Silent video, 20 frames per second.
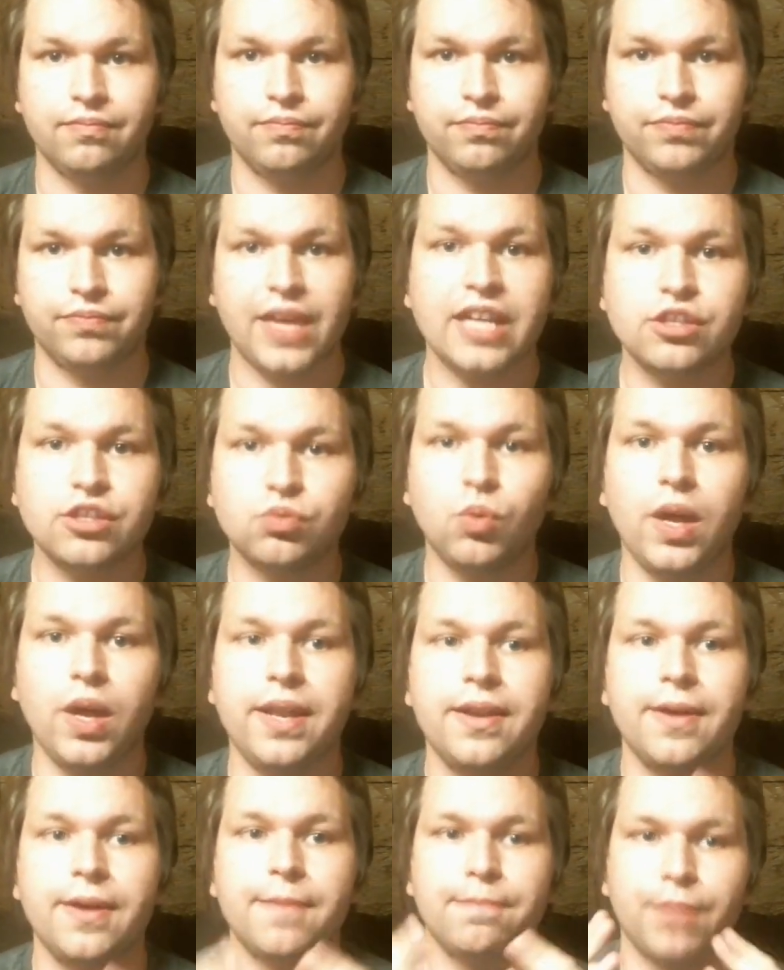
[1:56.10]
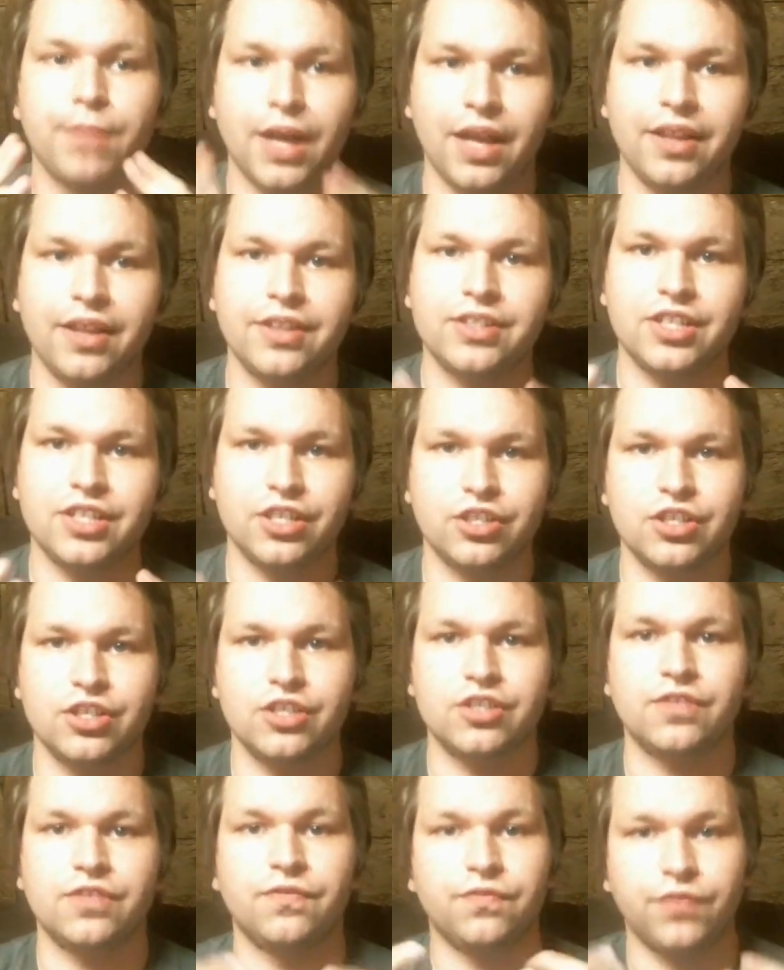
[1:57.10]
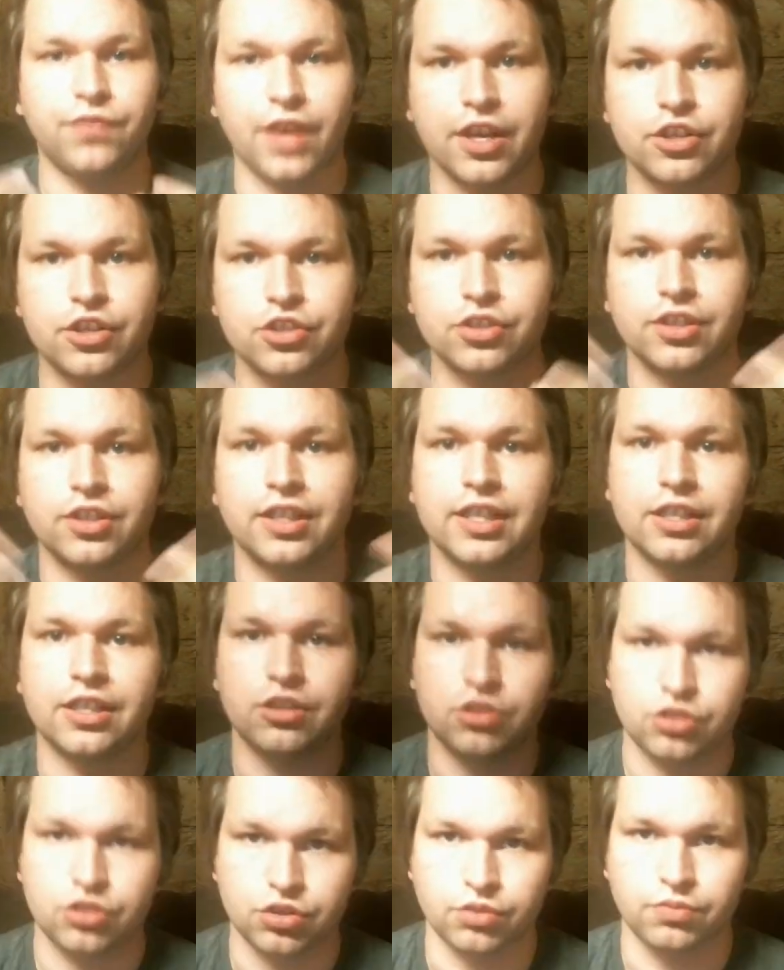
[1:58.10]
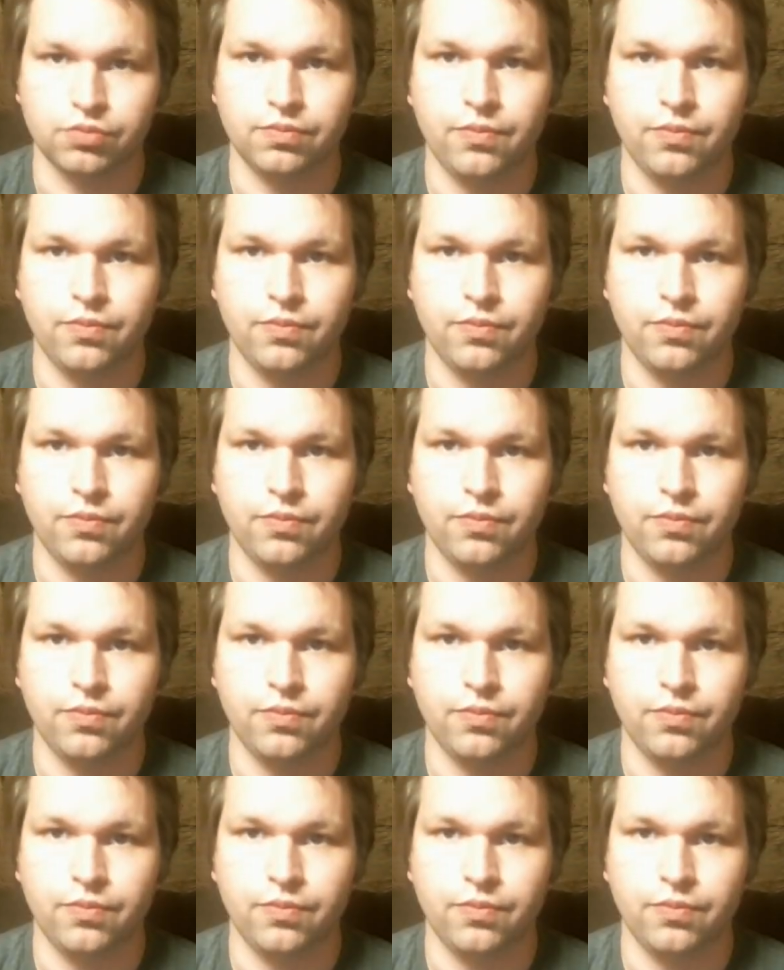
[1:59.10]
That's what politicians functionally do.